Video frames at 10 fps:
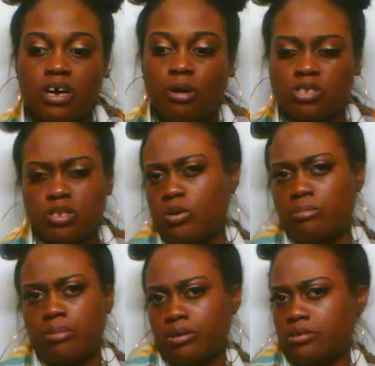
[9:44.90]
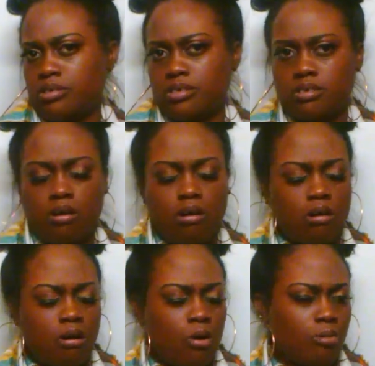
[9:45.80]
I was so embarrassed.
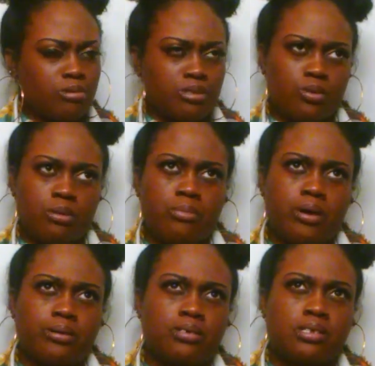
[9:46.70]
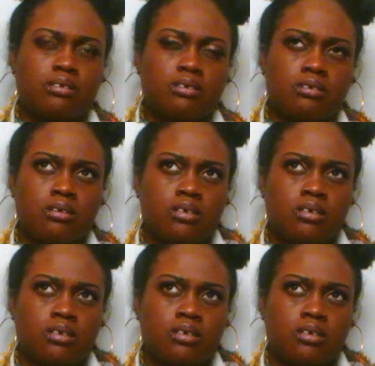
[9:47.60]
Oh, I was so embarrassed.